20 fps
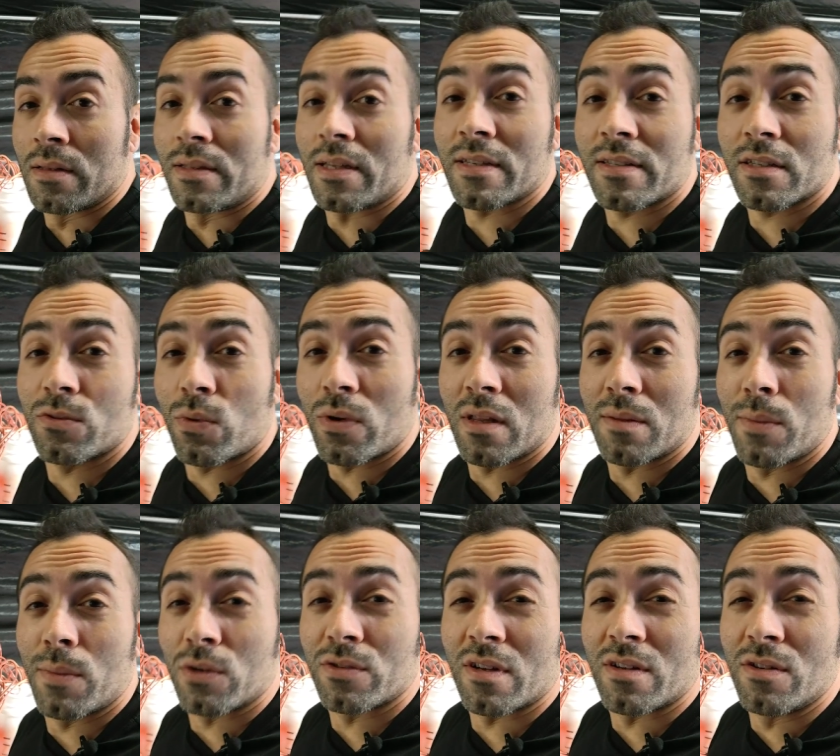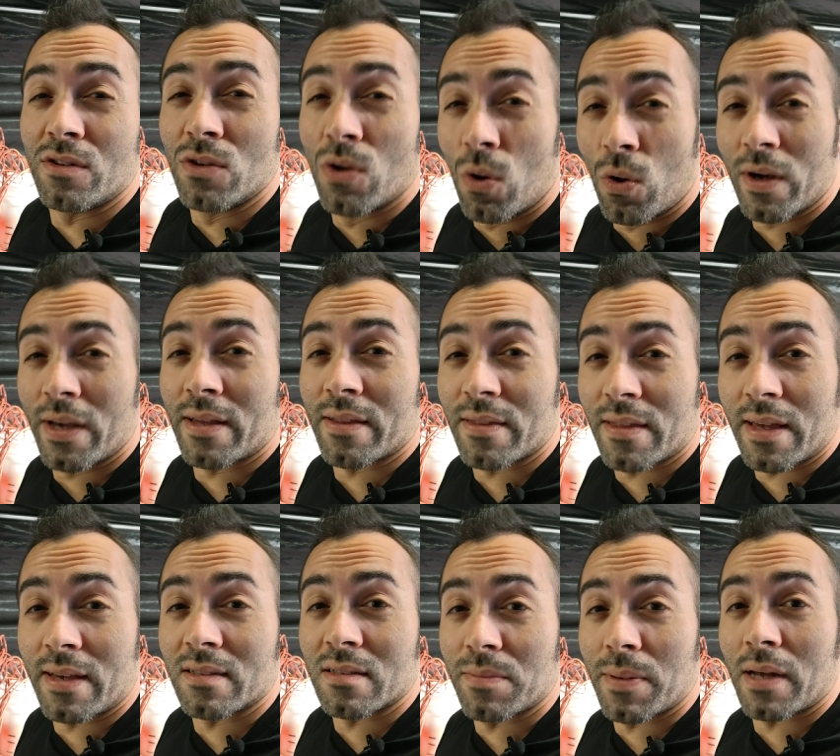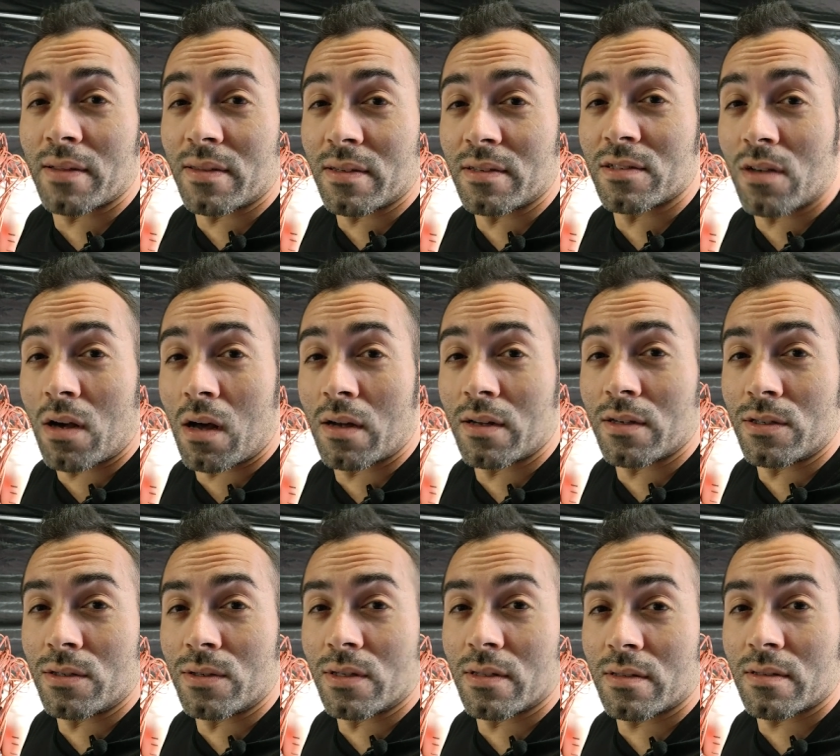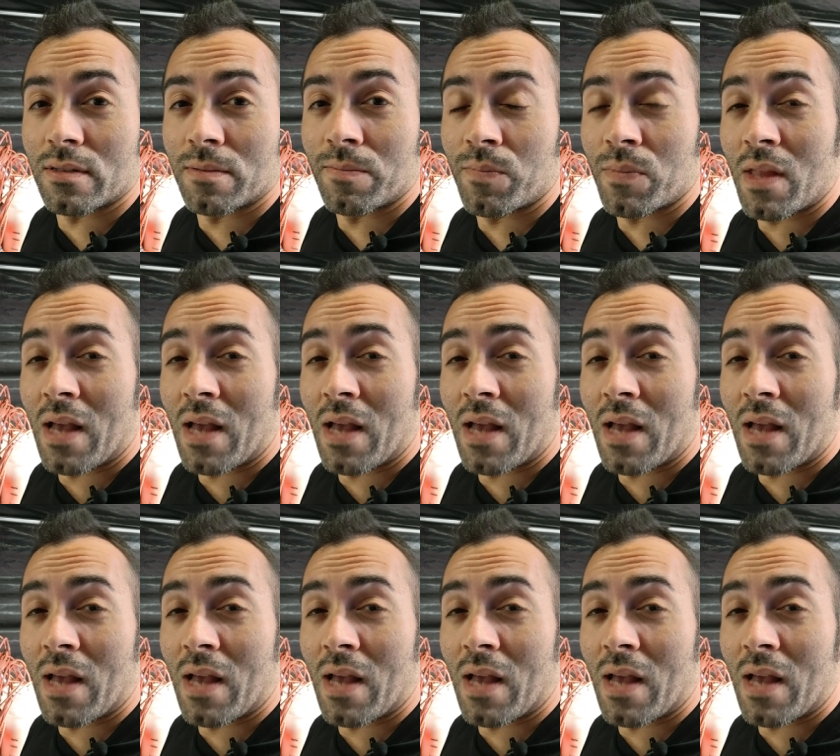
This is one of the most annoying things about these sauna units.